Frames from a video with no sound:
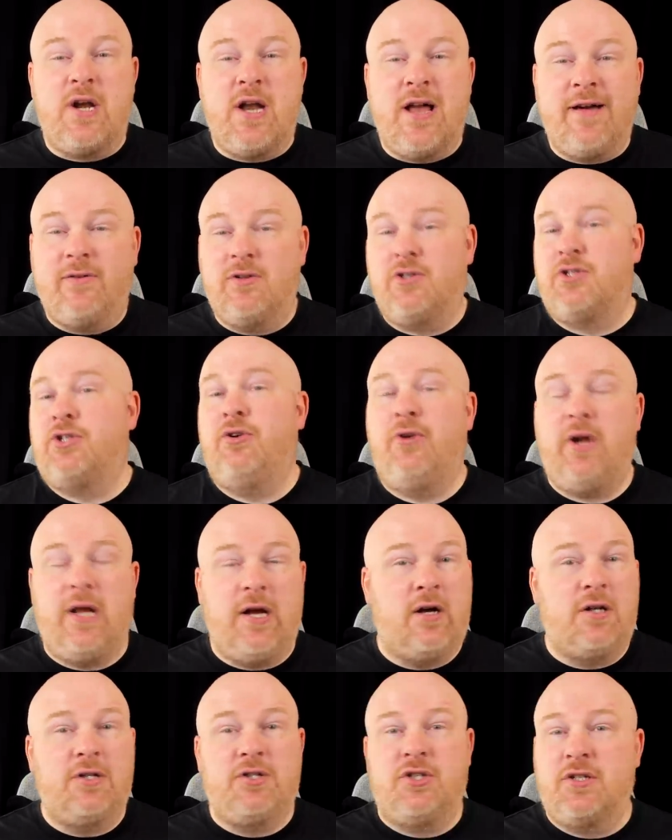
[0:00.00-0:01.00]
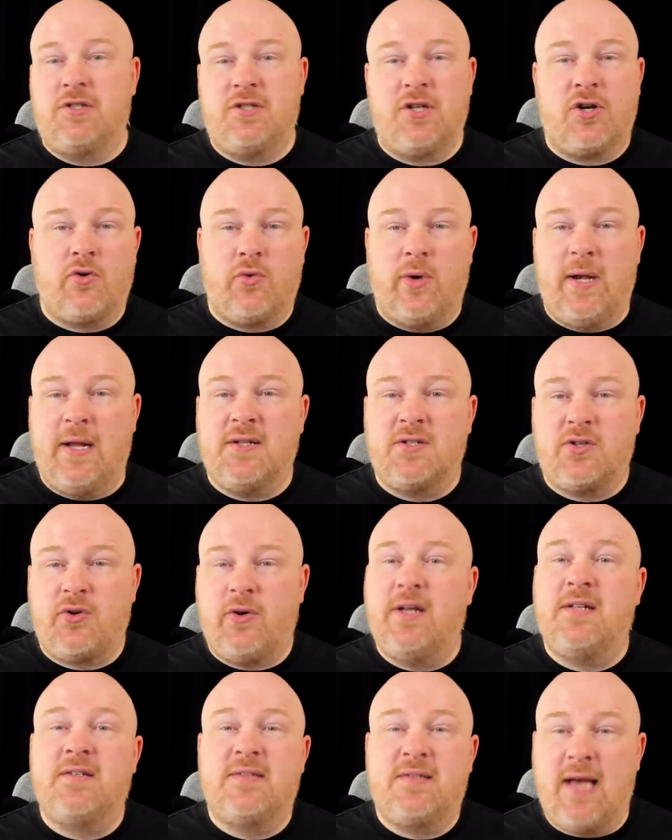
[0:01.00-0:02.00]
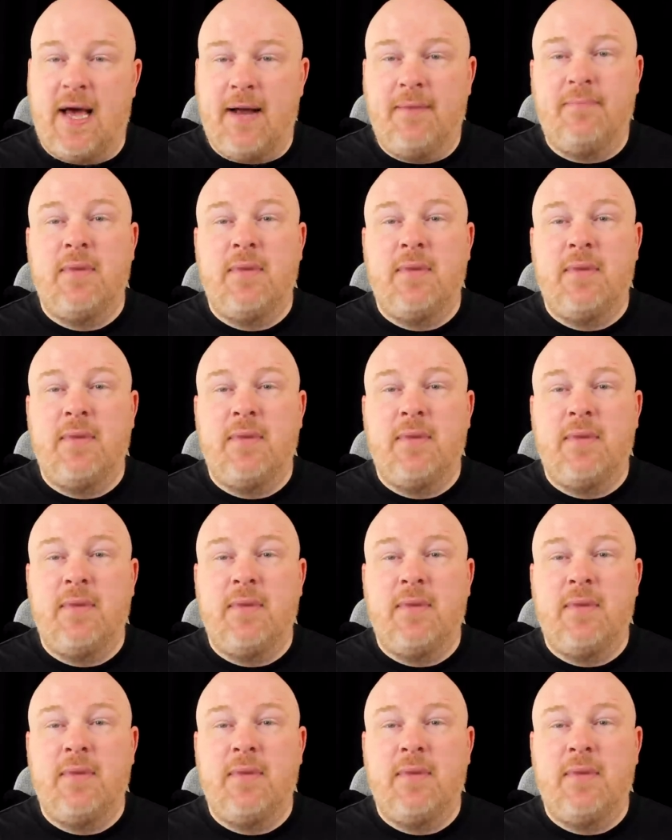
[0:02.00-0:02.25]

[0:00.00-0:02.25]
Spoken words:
never shooting on just a green screen set.